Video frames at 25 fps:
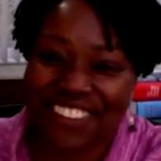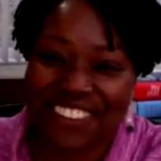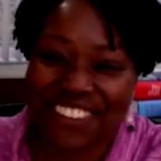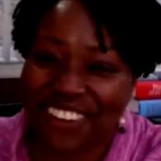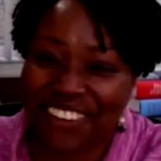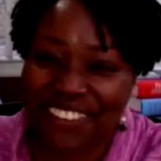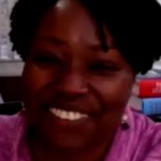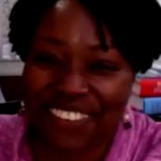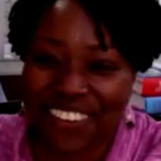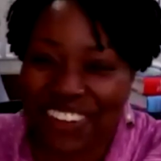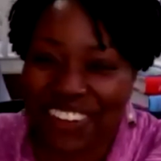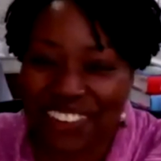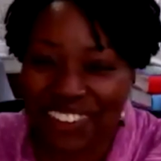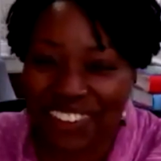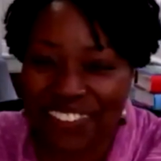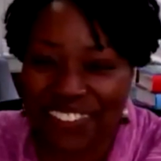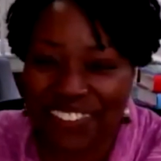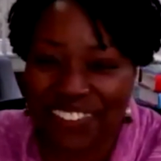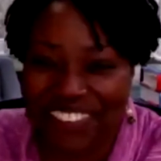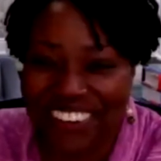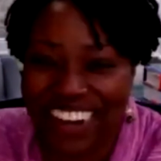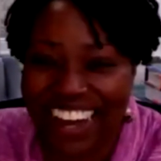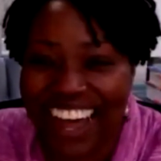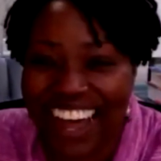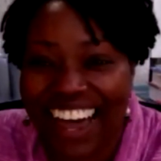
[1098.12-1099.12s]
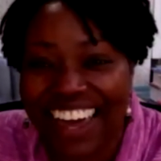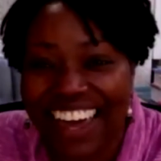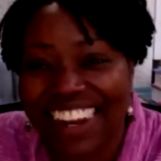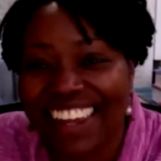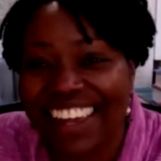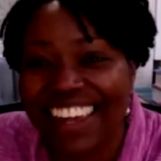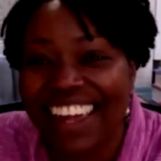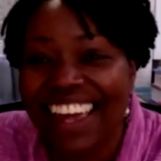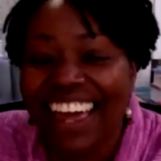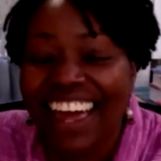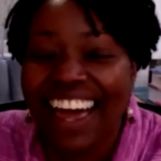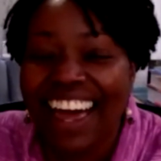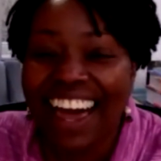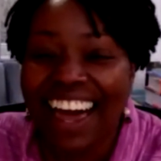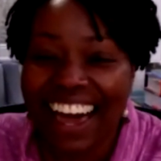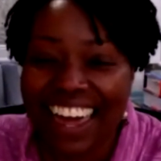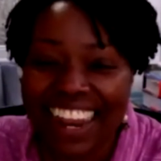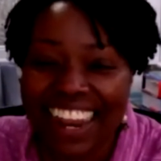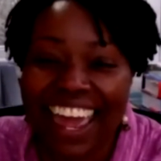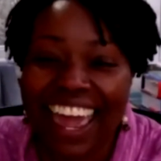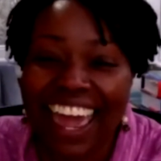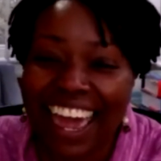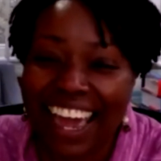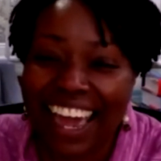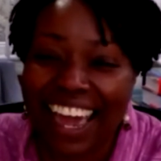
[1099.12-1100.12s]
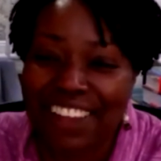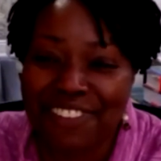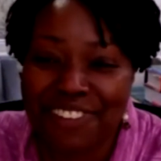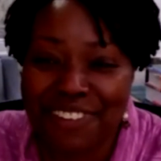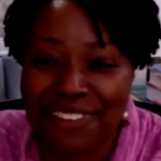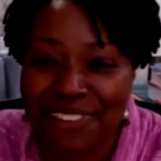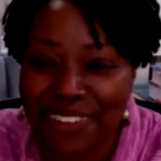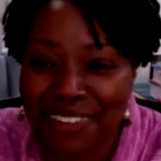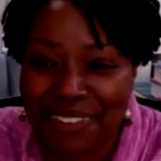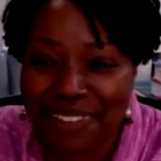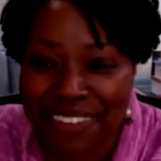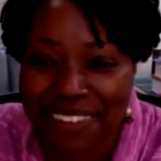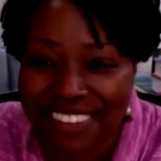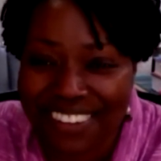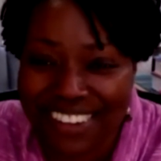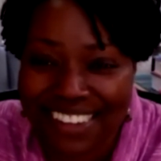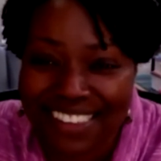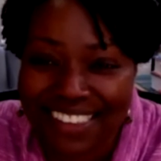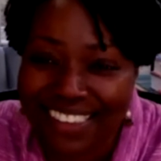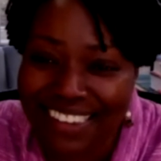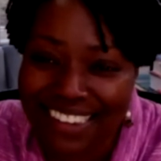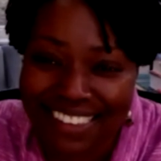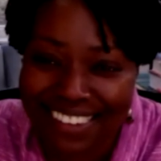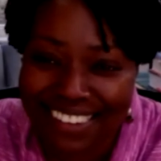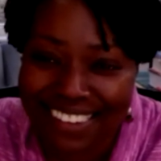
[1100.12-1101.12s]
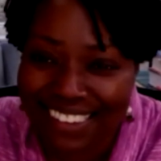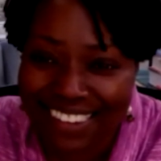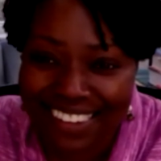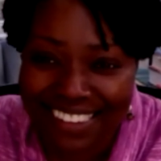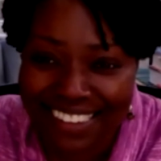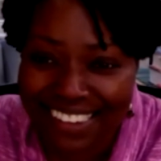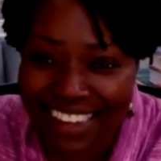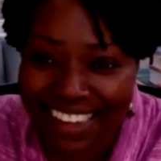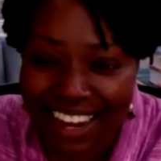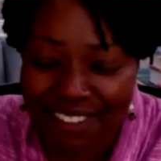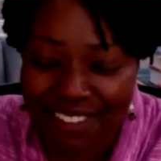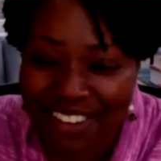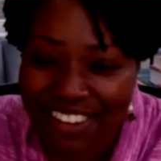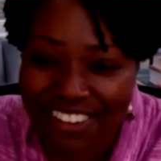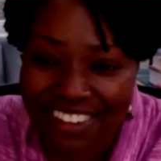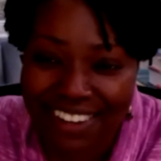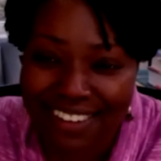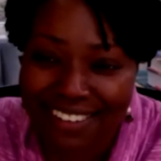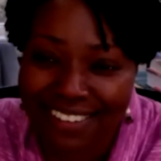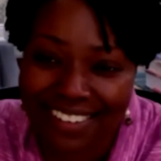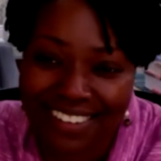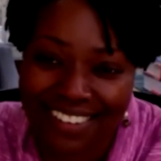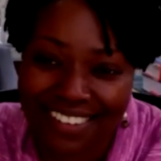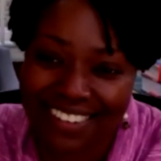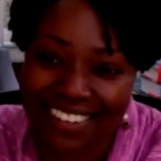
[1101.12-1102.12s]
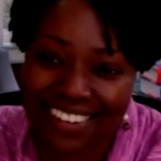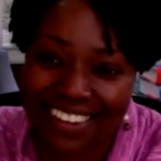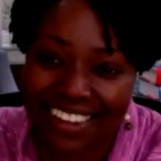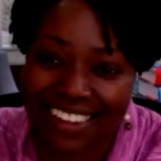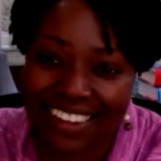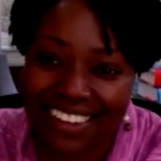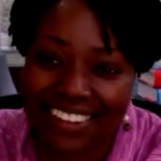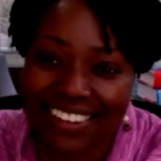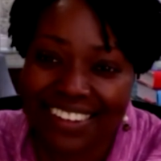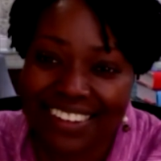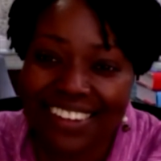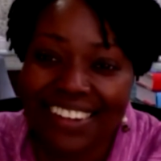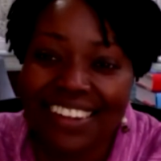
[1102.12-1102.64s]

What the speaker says: of don't know how to add your 2 cents into these conversations yet.